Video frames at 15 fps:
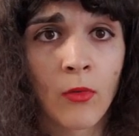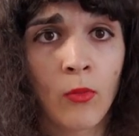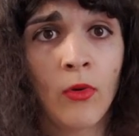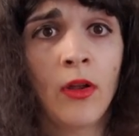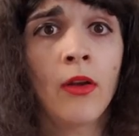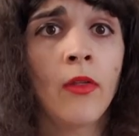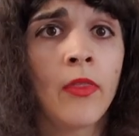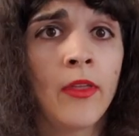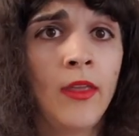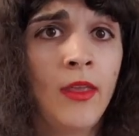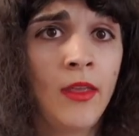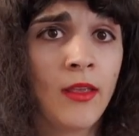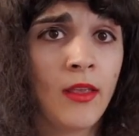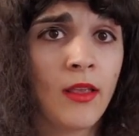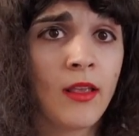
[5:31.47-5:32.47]
What are
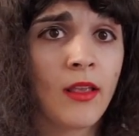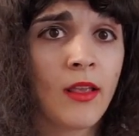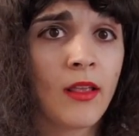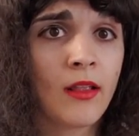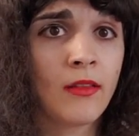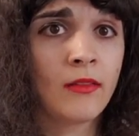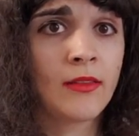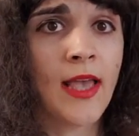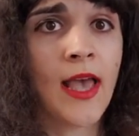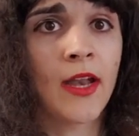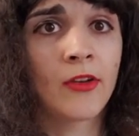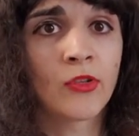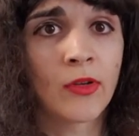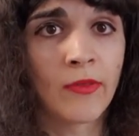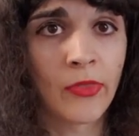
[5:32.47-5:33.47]
the
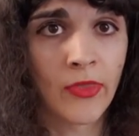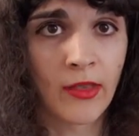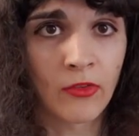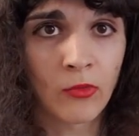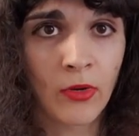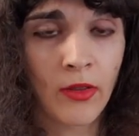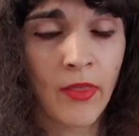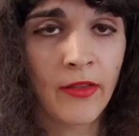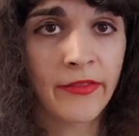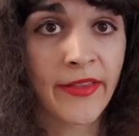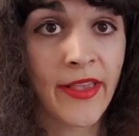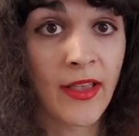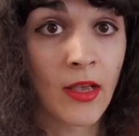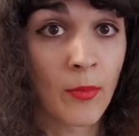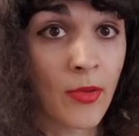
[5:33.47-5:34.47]
data-driven things? What are they
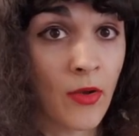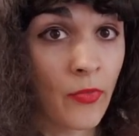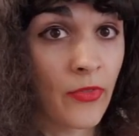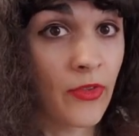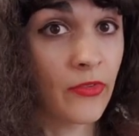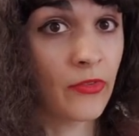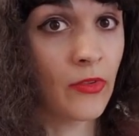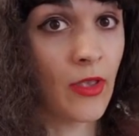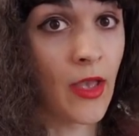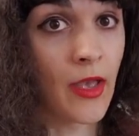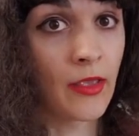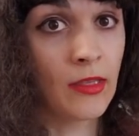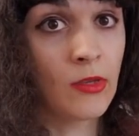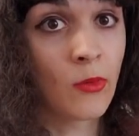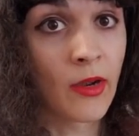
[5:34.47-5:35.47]
saying about this
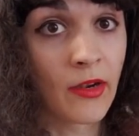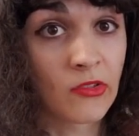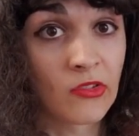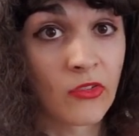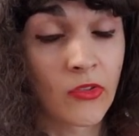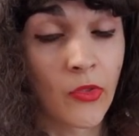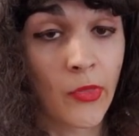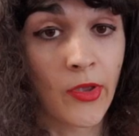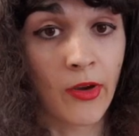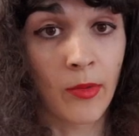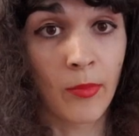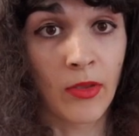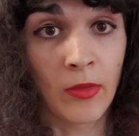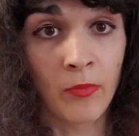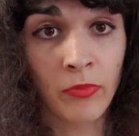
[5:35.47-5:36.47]
equine-assisted
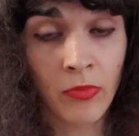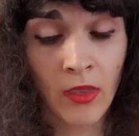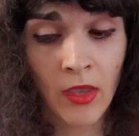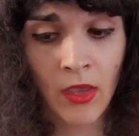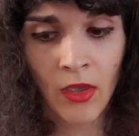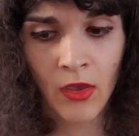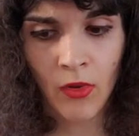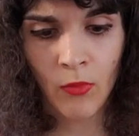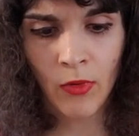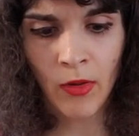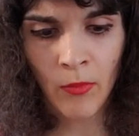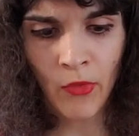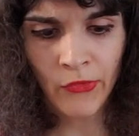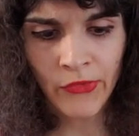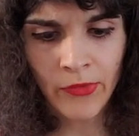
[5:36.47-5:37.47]
therapy?
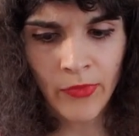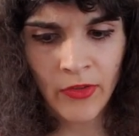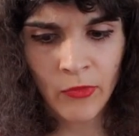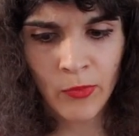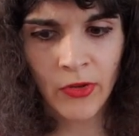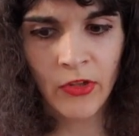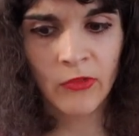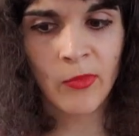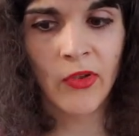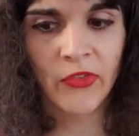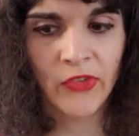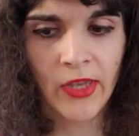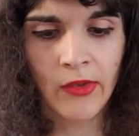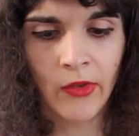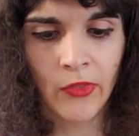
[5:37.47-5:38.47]
Well, most of it's pretty small
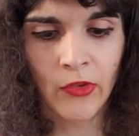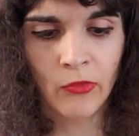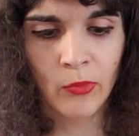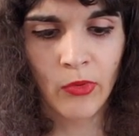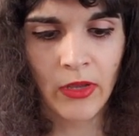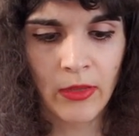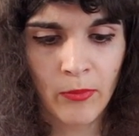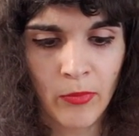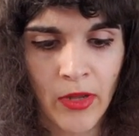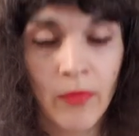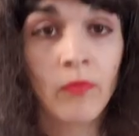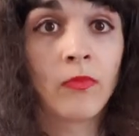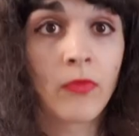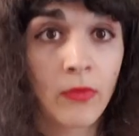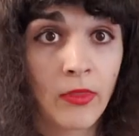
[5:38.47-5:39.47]
scale at this point,
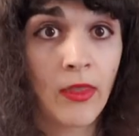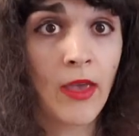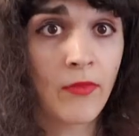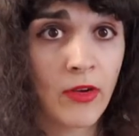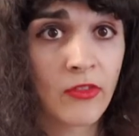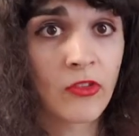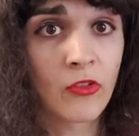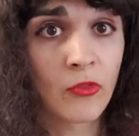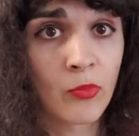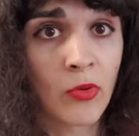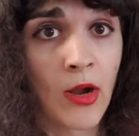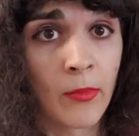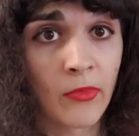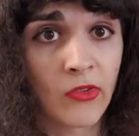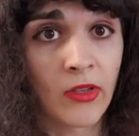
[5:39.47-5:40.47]
but the evidence is
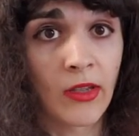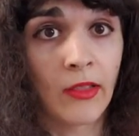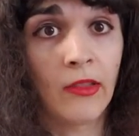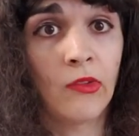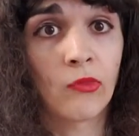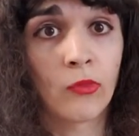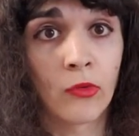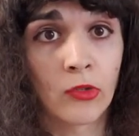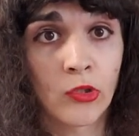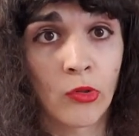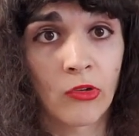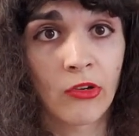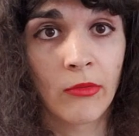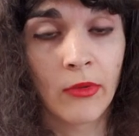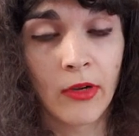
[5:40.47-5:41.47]
promising, at least for a
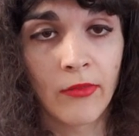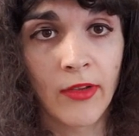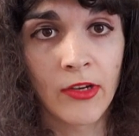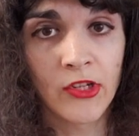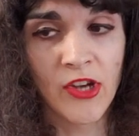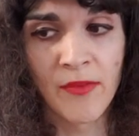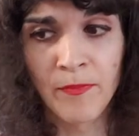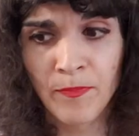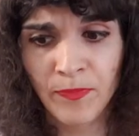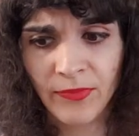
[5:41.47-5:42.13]
short-term intervention.